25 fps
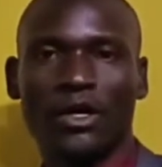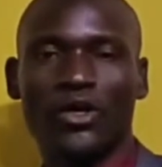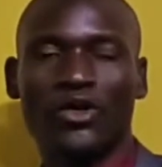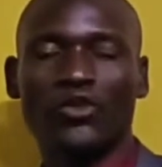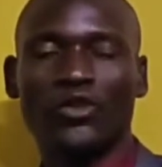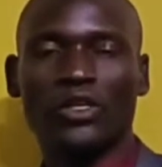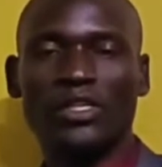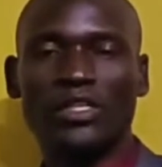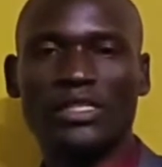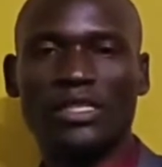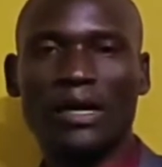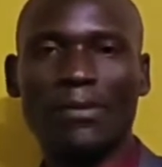to
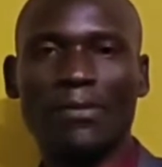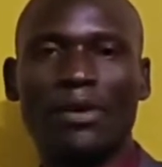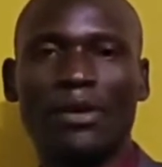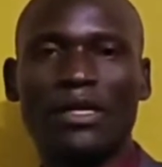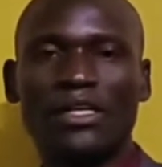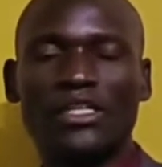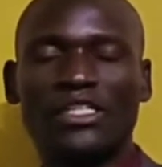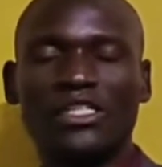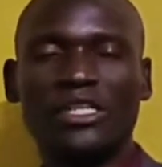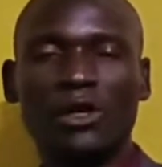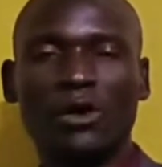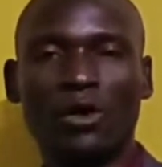
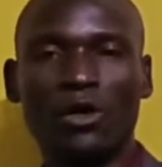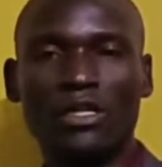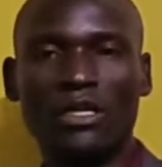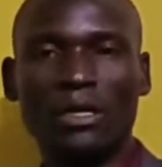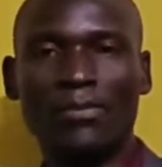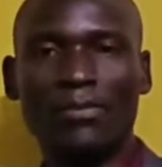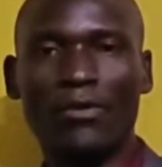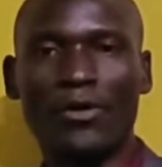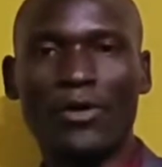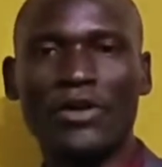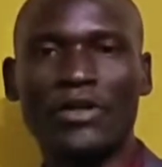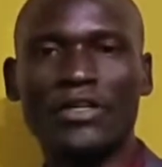establish the water
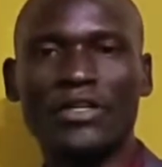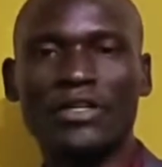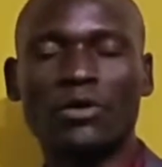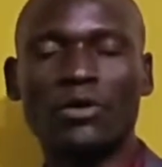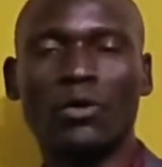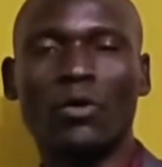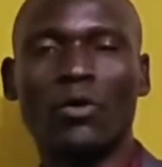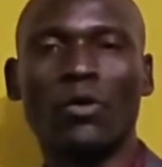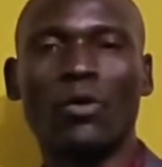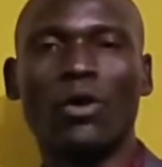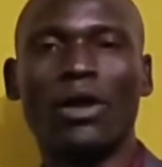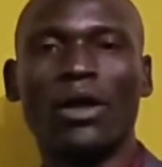point
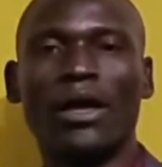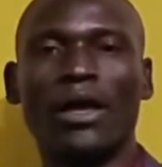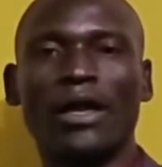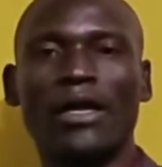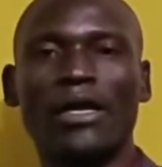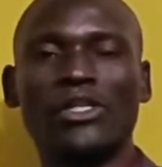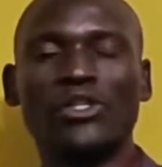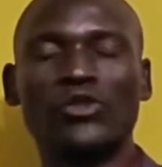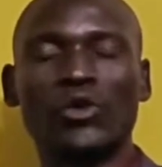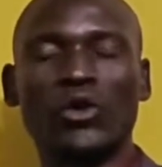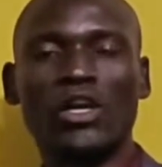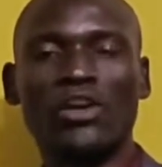uh,
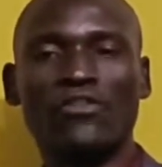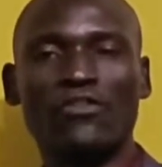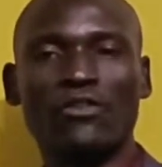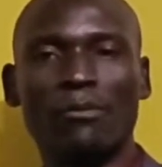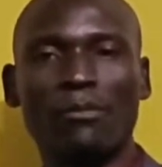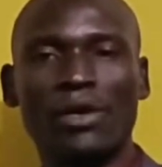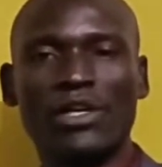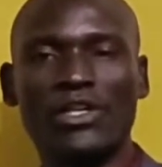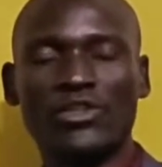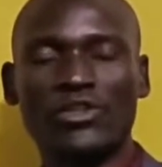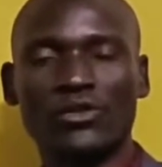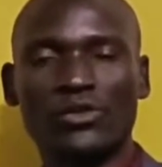soil
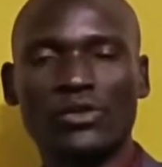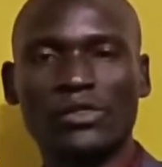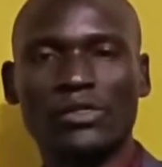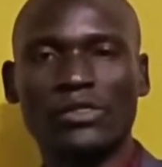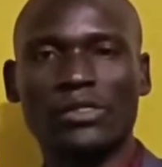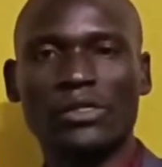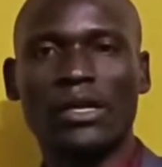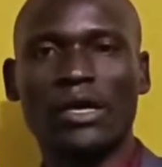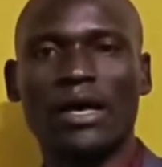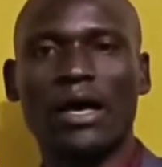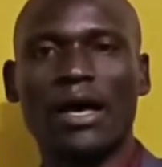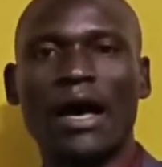formations
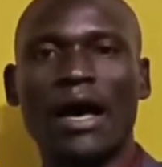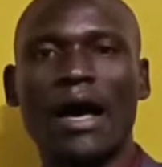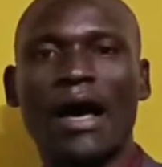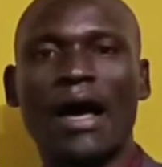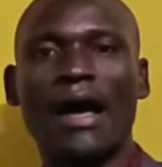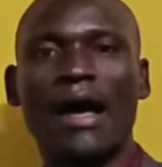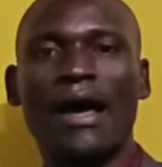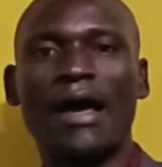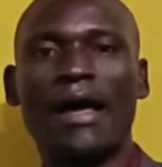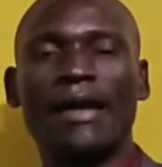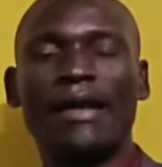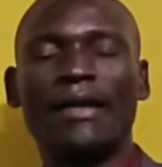
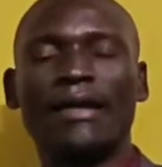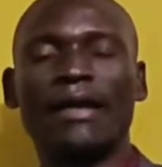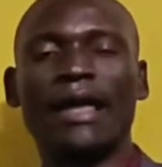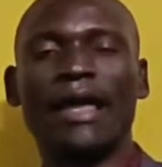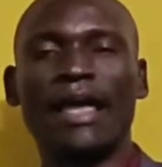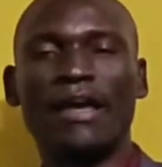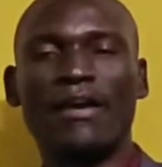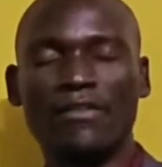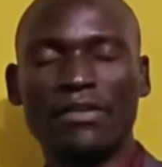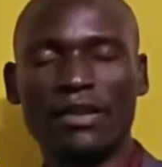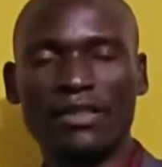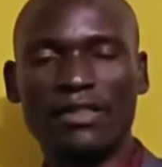and
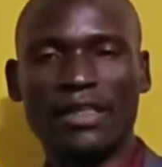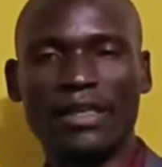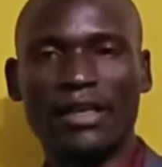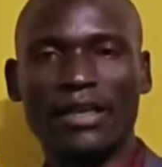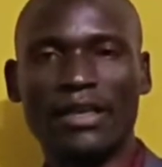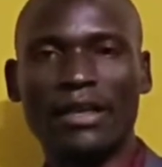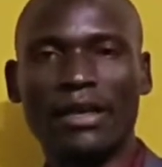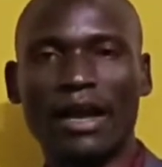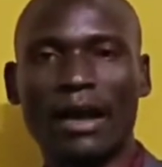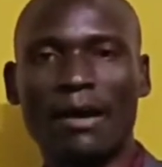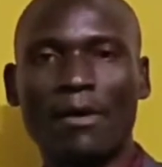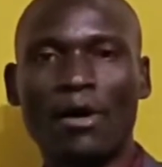
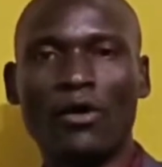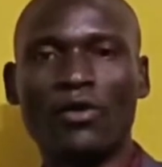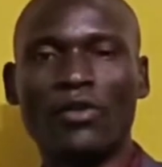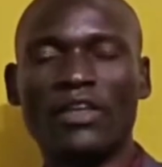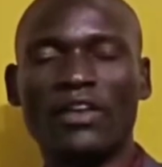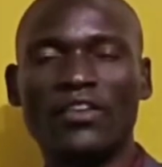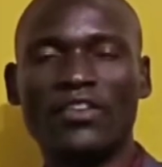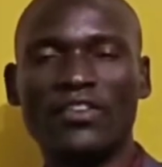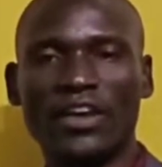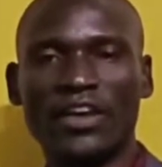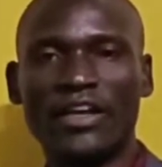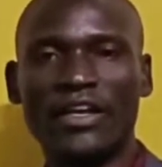everything about the
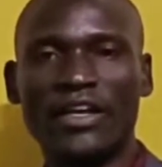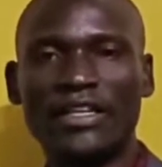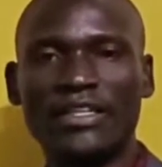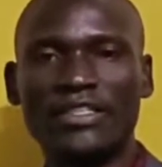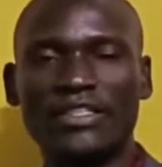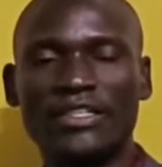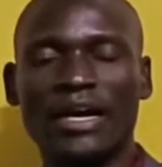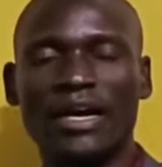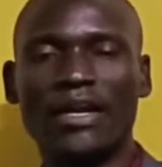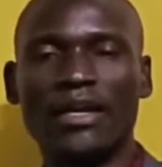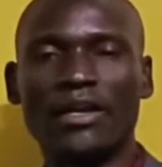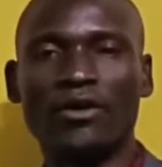drainage
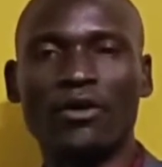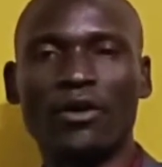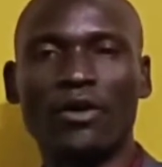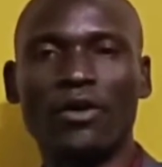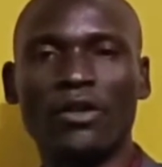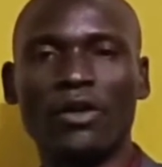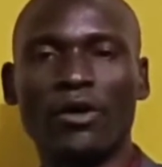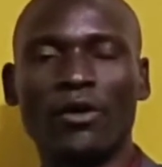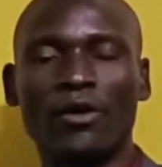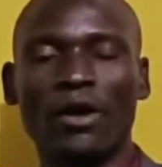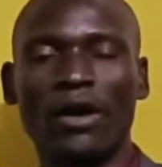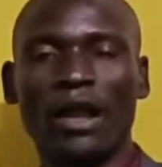and all,
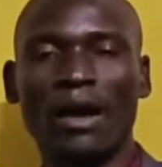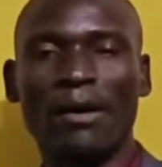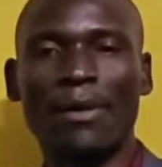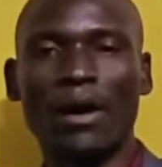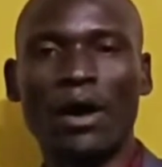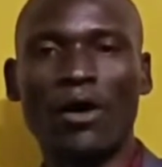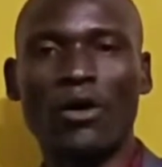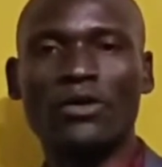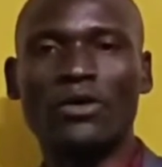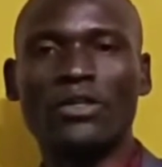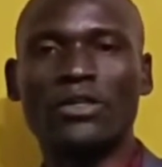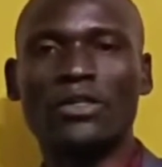all
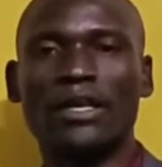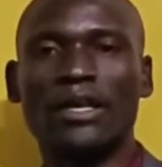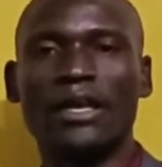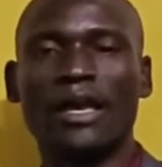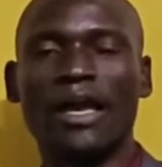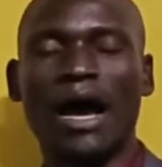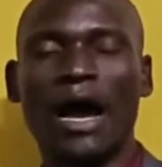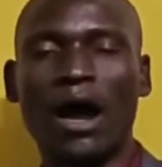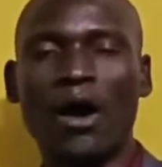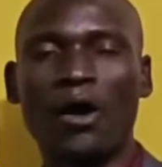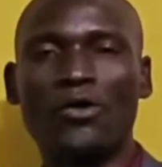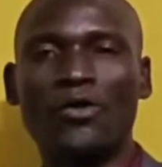about the
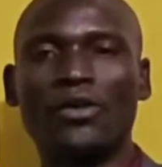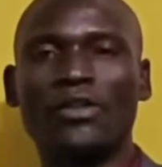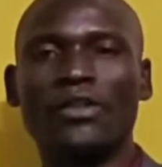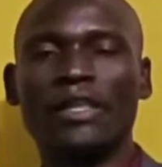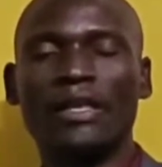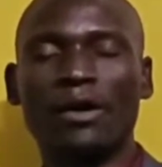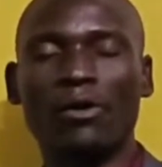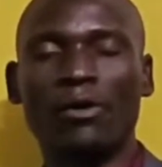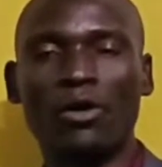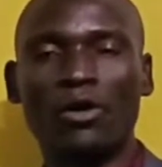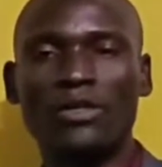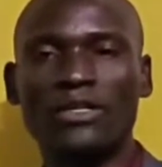how the
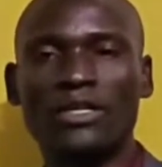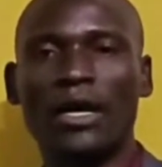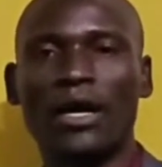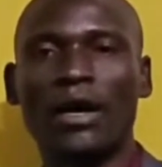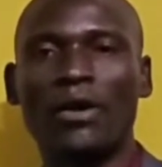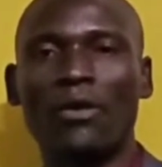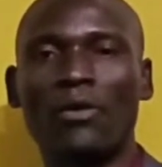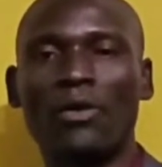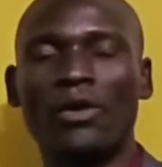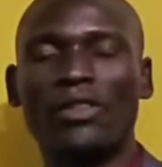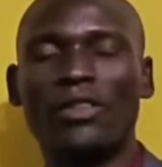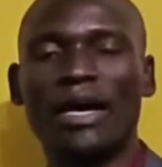water
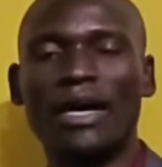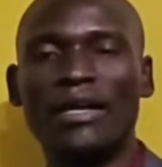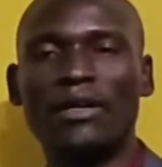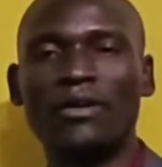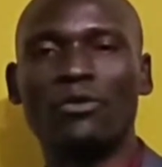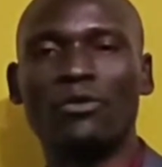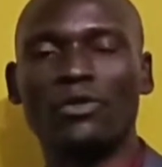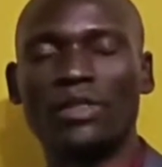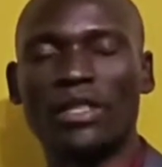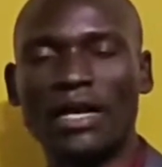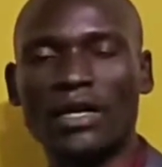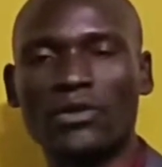with that
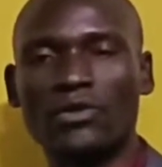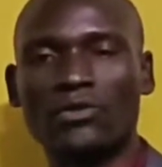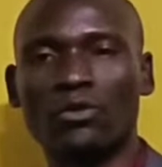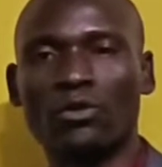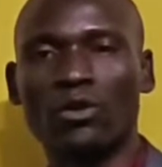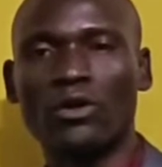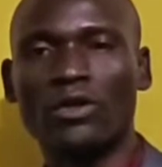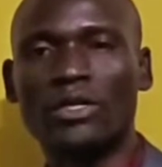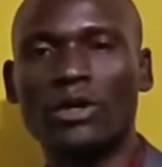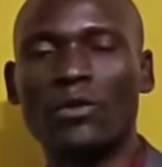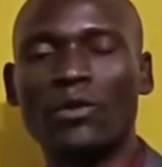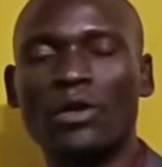that
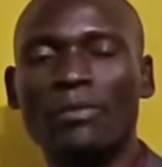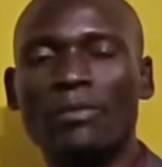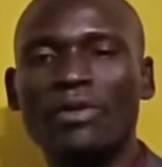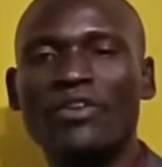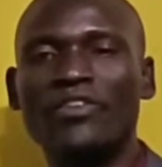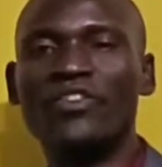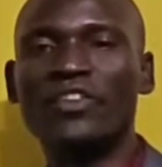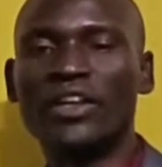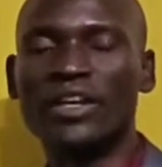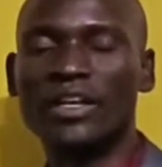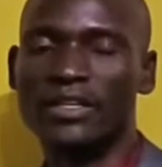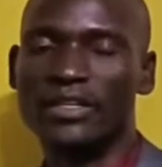water will be
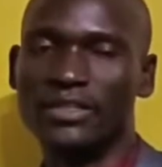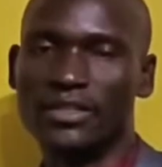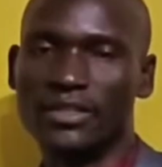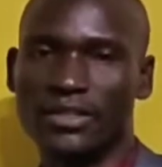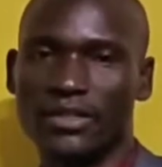drained.